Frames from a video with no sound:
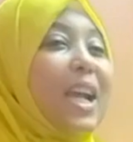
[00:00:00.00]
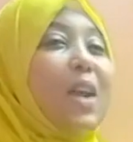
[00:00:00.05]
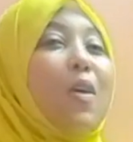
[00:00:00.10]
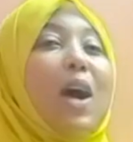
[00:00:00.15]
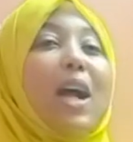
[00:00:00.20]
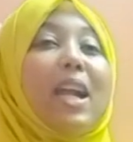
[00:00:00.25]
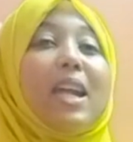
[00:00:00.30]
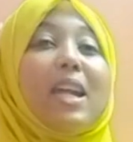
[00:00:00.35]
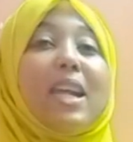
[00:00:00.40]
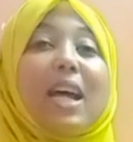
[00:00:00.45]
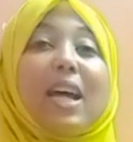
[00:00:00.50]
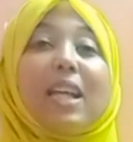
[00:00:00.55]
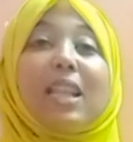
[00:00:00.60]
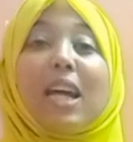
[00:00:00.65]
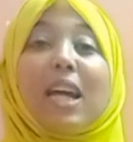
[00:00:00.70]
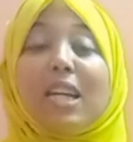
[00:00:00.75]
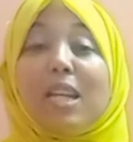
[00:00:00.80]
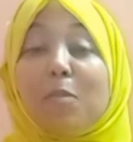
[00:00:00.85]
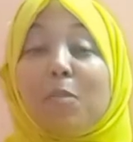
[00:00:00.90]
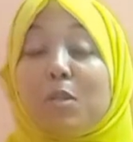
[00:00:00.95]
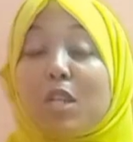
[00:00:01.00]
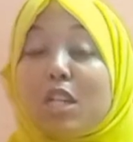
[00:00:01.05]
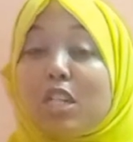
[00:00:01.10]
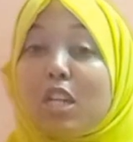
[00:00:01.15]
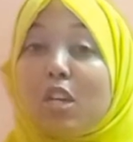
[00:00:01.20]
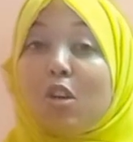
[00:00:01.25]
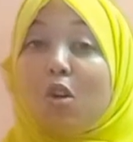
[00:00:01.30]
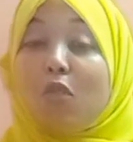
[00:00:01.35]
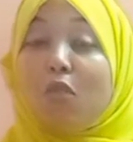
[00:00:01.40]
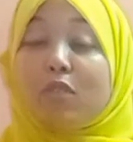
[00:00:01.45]
Now another
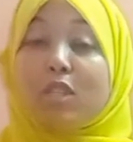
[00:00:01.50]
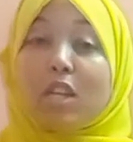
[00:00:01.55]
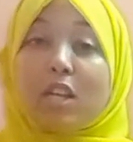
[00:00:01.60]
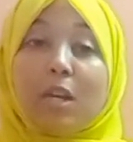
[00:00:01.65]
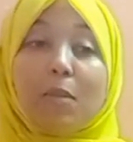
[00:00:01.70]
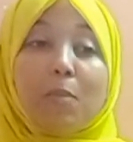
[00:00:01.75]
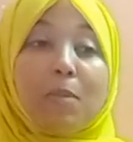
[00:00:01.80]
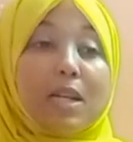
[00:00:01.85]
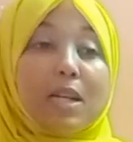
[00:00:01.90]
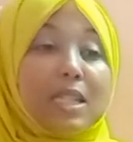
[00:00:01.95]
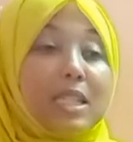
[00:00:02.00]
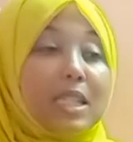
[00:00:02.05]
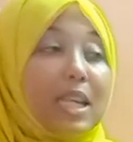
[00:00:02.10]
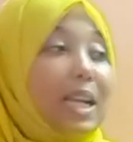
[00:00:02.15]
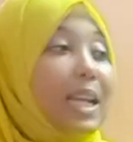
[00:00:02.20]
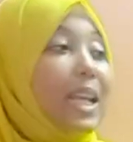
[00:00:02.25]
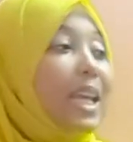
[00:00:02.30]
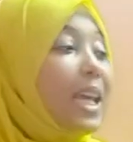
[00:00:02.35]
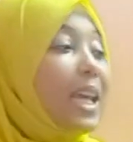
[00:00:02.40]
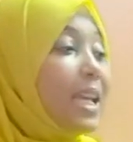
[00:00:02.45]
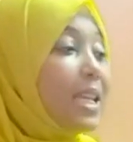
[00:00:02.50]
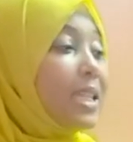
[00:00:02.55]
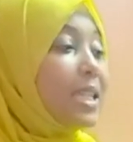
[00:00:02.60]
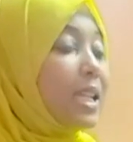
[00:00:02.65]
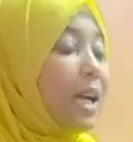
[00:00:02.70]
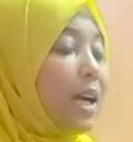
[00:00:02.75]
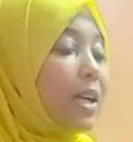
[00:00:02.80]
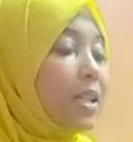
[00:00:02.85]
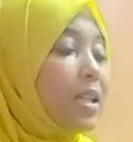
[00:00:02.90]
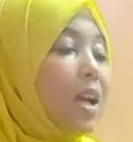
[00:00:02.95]
adaptation of the red blood cell
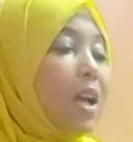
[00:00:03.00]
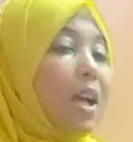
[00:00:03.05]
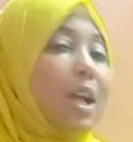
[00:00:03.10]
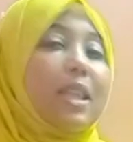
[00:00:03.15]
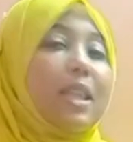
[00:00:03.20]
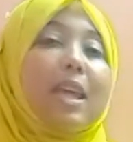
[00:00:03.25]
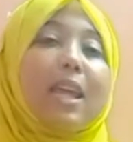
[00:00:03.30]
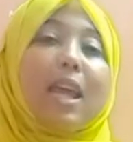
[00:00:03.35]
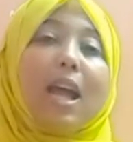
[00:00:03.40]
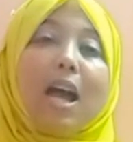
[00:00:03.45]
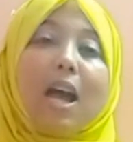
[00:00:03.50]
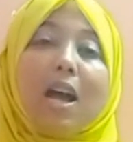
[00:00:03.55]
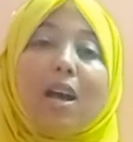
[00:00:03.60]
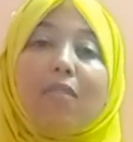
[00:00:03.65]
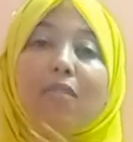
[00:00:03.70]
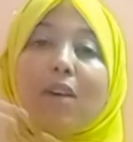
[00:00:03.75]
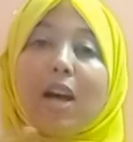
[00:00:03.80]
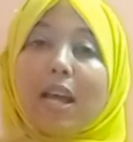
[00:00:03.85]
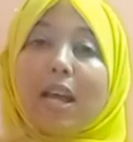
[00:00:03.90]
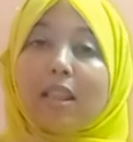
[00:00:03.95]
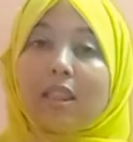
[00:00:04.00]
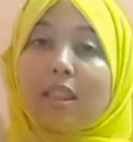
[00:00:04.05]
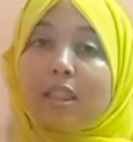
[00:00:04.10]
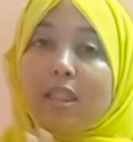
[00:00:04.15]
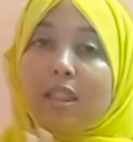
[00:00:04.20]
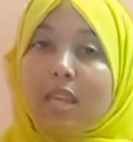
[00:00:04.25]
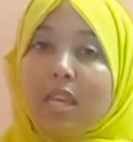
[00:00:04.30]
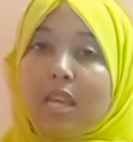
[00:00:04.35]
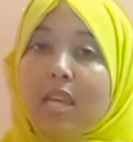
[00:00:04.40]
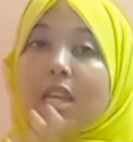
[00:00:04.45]
is that they have a
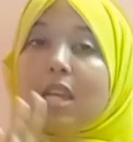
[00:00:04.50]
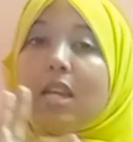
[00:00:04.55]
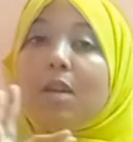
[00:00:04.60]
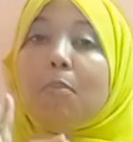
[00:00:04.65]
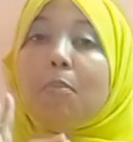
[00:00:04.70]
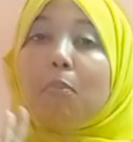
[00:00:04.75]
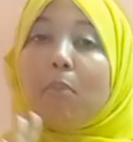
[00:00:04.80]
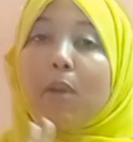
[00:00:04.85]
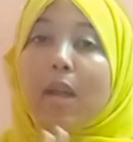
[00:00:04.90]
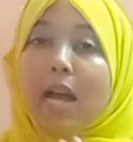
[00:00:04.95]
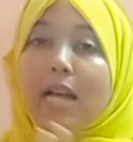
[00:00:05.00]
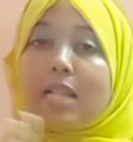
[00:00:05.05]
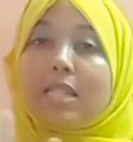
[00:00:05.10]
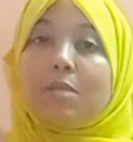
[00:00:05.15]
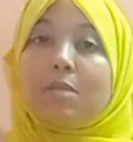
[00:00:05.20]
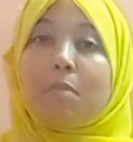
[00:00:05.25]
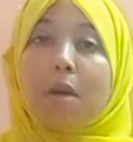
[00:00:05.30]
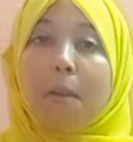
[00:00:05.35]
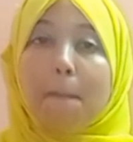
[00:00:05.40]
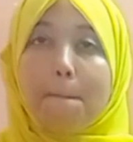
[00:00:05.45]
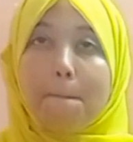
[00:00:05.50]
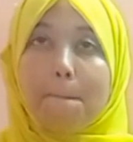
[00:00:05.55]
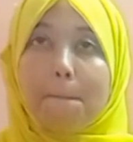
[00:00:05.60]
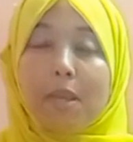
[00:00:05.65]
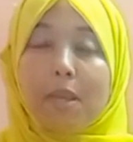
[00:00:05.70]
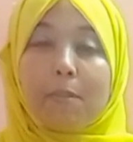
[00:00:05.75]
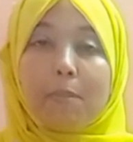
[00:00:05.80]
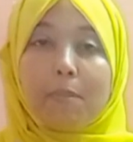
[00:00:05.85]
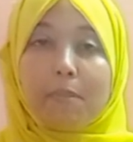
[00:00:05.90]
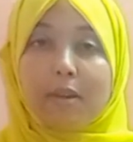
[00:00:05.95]
thin plasma
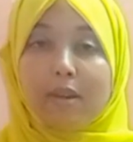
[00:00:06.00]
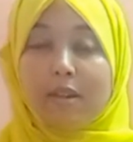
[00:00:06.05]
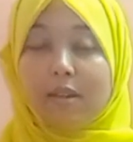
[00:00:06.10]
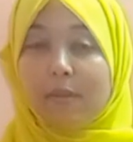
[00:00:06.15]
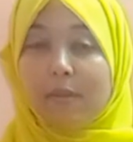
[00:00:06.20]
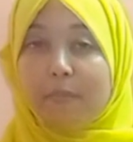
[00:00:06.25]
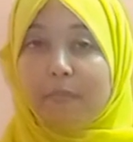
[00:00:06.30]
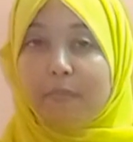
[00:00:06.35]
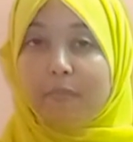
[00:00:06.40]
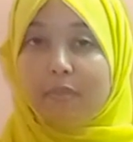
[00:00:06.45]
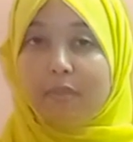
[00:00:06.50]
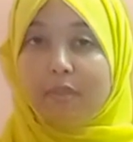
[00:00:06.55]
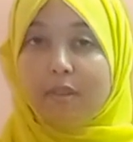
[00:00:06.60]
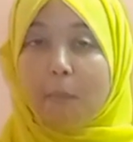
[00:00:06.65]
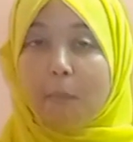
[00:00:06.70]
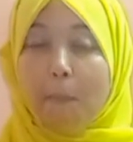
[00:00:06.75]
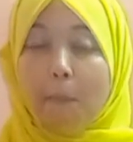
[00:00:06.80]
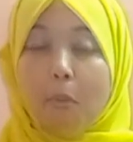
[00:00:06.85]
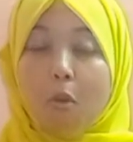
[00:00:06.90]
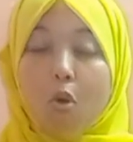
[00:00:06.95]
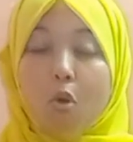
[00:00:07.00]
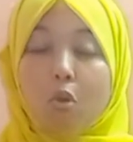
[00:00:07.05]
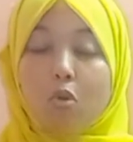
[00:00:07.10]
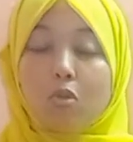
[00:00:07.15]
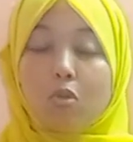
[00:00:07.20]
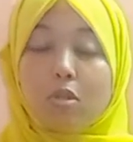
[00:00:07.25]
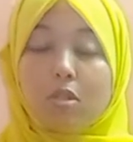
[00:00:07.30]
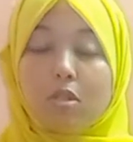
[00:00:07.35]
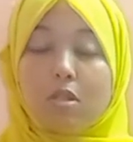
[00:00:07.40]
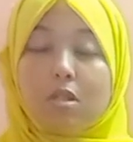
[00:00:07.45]
membrane.
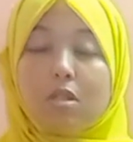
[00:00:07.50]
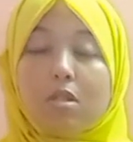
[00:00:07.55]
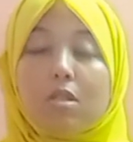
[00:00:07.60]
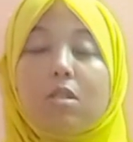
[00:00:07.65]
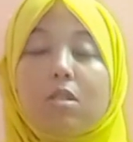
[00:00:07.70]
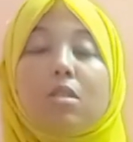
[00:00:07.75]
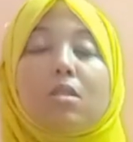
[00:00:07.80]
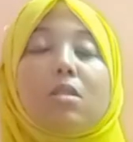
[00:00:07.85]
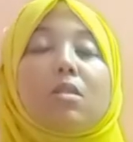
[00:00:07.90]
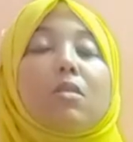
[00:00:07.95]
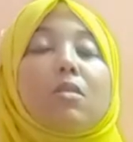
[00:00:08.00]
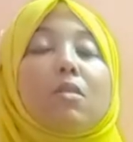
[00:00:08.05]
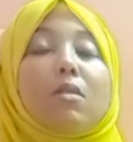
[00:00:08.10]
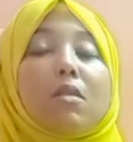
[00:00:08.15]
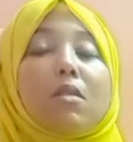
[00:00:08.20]
Pause.